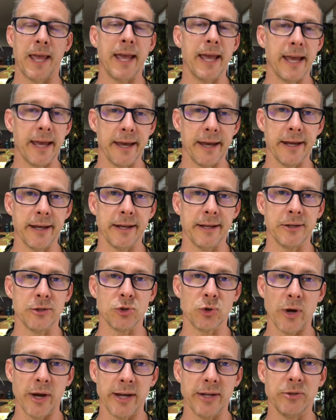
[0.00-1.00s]
and
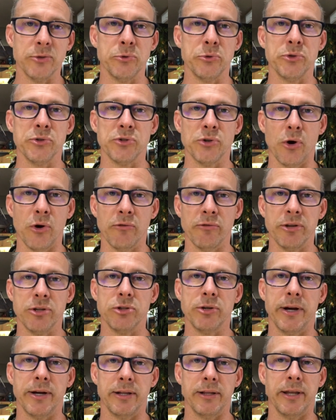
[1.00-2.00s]
trying to dissolve it,
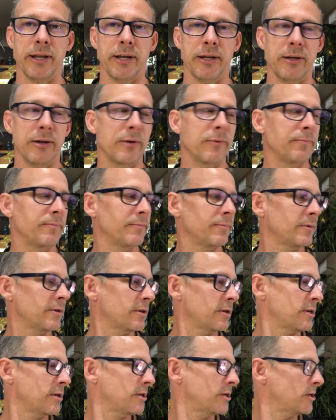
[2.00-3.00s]
trying to let it go.
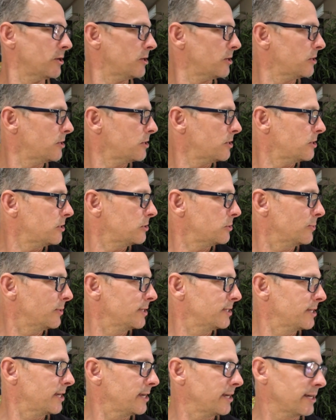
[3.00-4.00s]
So
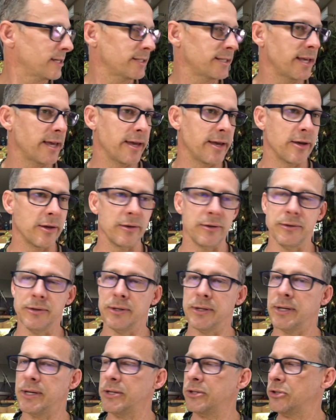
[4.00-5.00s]
as I exhale
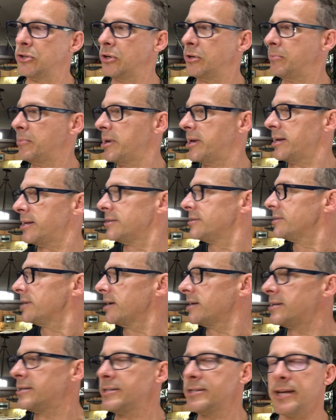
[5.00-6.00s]
and turn my head
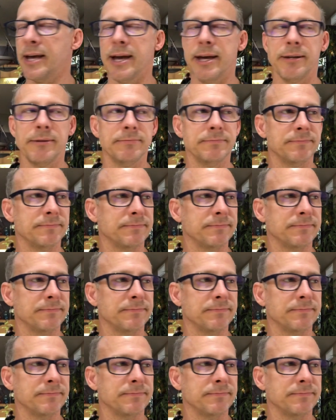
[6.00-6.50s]
side to side,